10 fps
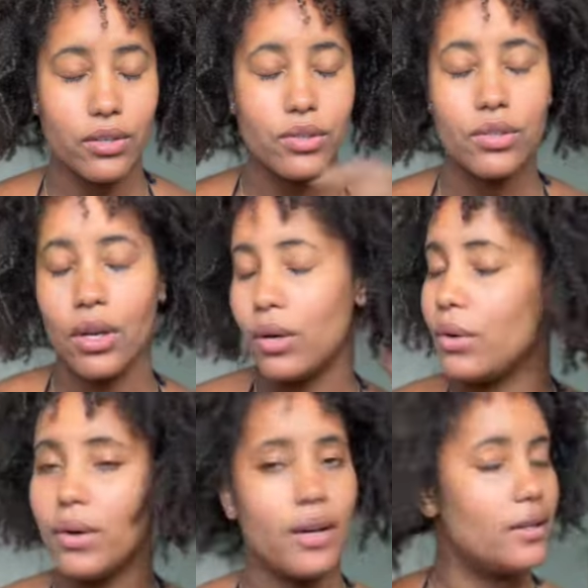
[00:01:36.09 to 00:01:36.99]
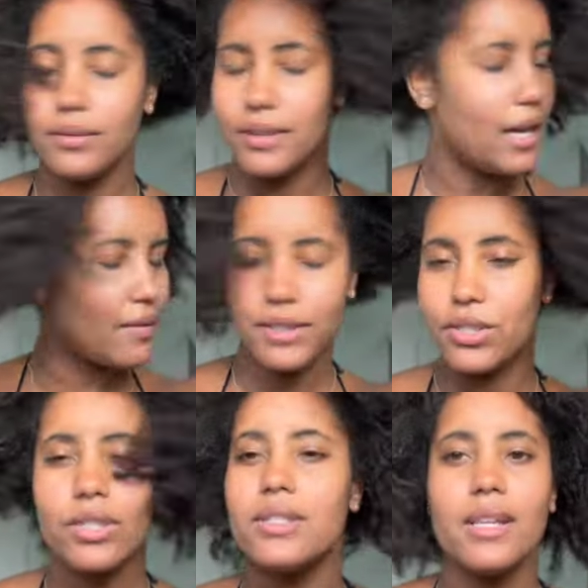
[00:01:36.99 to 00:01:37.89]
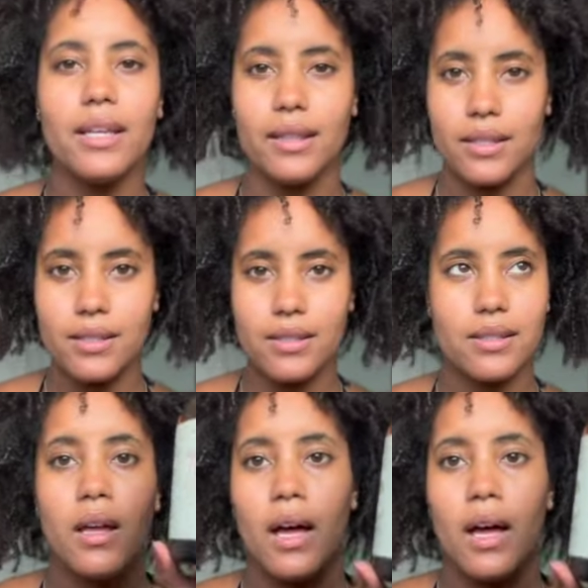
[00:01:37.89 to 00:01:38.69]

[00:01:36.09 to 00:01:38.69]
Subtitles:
So have it just like this.